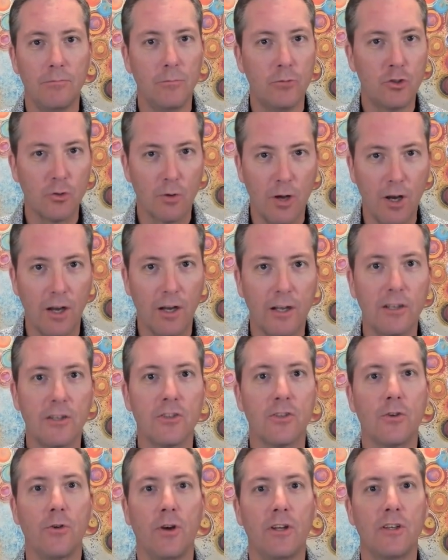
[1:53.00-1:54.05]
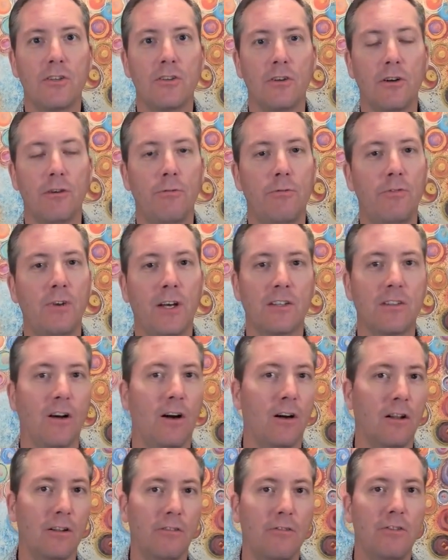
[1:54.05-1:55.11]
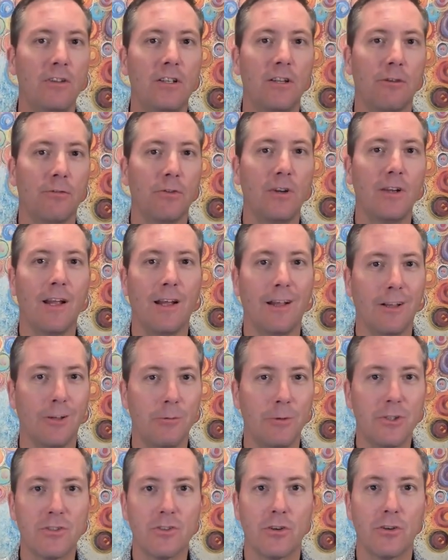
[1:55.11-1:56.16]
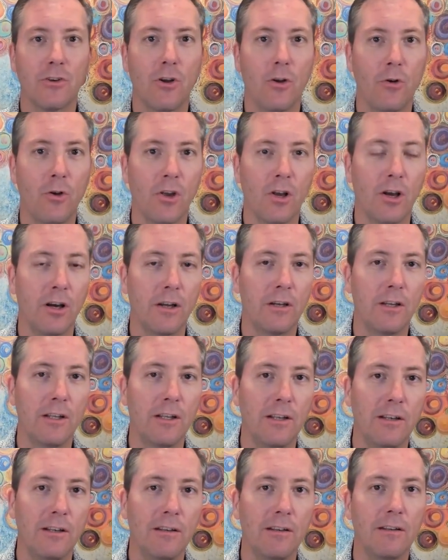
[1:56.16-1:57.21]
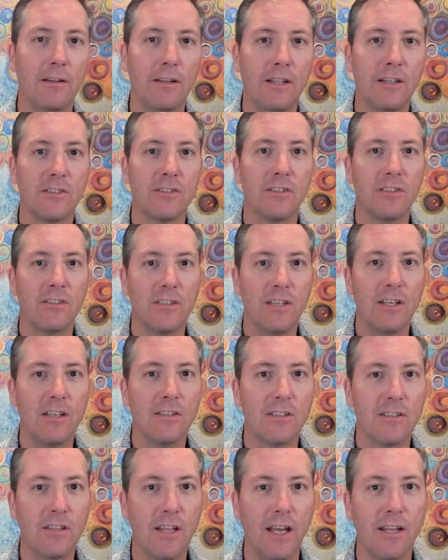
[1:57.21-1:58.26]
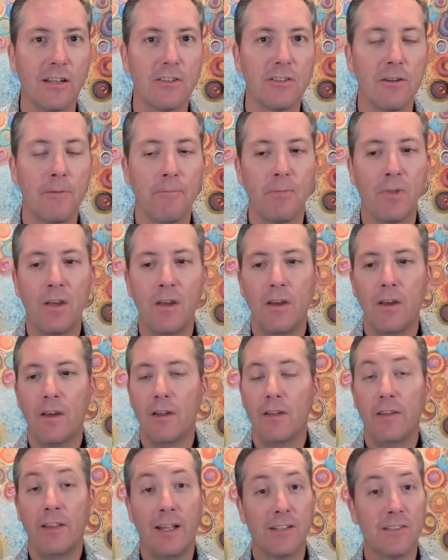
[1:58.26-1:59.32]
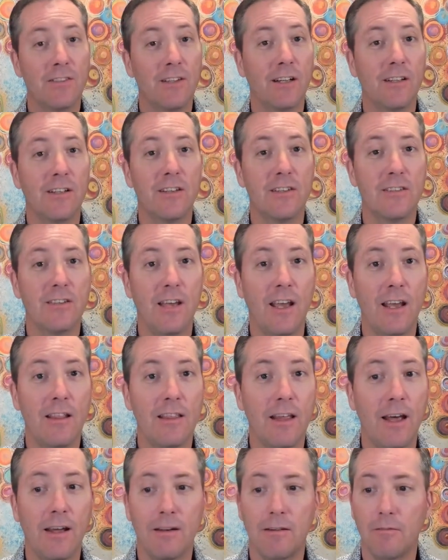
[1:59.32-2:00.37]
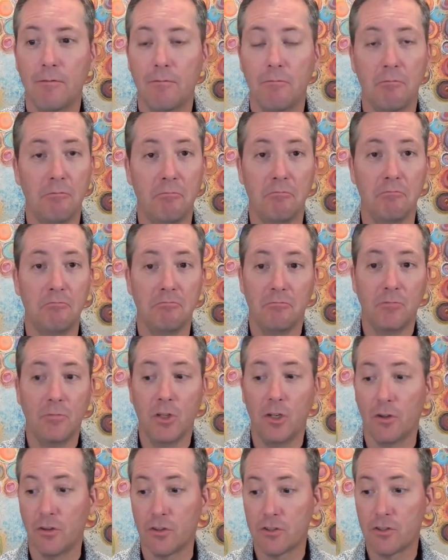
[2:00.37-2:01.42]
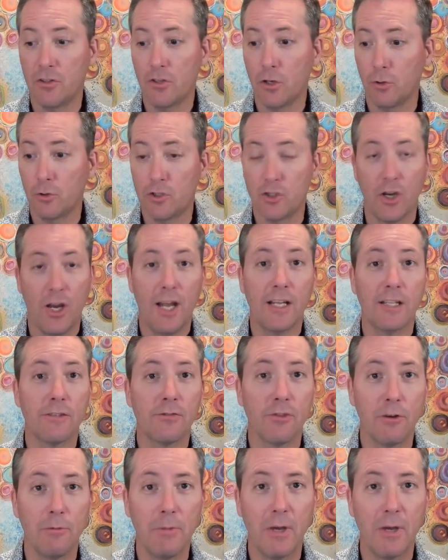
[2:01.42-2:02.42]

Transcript: drug is going to affect all of the different elements that are going on in these disease states. That's not to say that, there's no chance for a